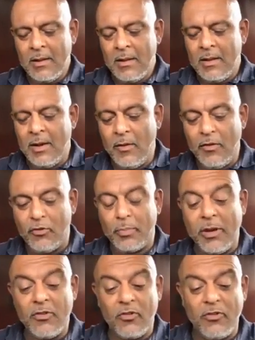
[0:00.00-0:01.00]
You know, this
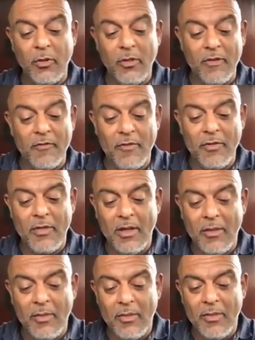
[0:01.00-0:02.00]
brings us to
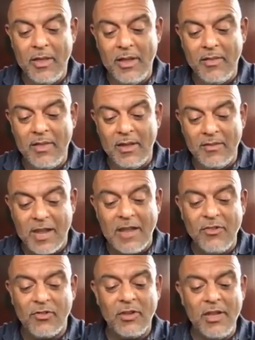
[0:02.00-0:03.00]
the
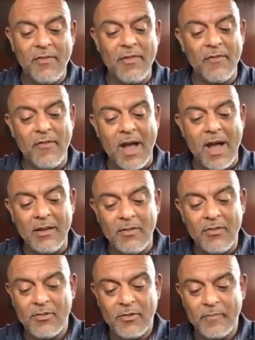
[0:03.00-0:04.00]
intensity of the
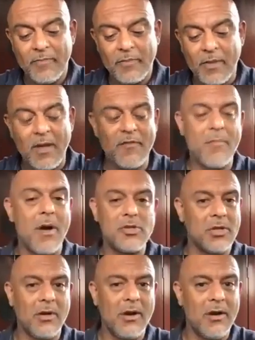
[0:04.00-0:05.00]
violence of
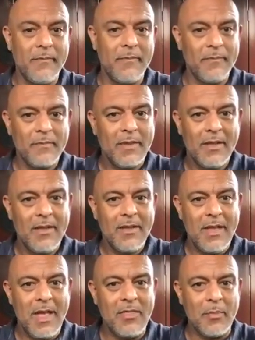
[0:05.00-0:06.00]
martial art
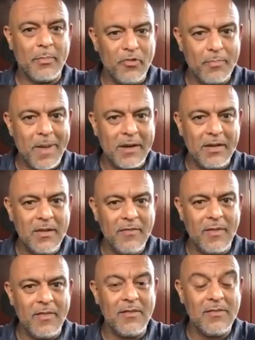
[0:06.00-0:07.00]
and the perspective
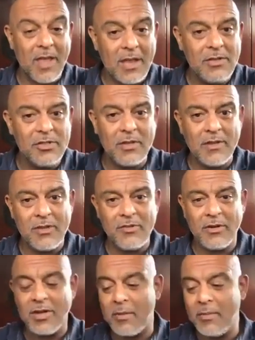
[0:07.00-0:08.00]
and the intention that
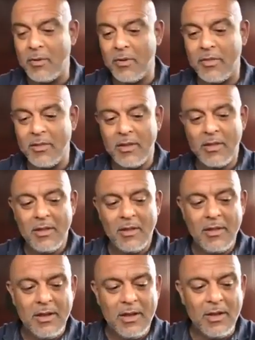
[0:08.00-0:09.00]
you're coming with.
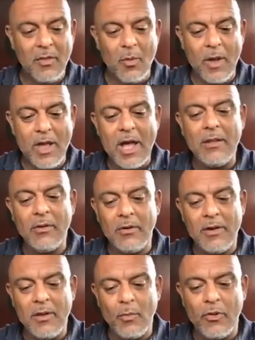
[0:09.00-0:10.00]
You know, the way I
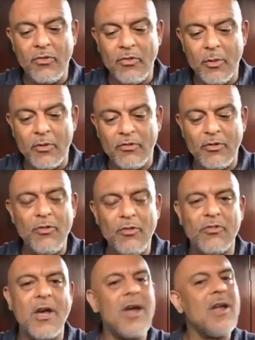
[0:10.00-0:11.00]
learned it was there was two
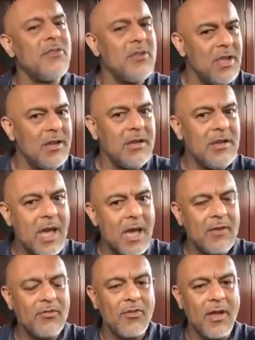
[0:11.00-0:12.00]
sides, the yin and
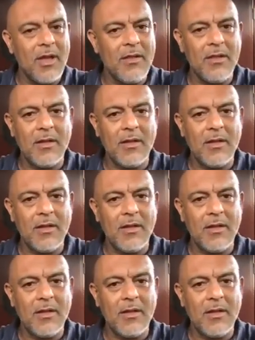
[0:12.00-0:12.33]
yang side.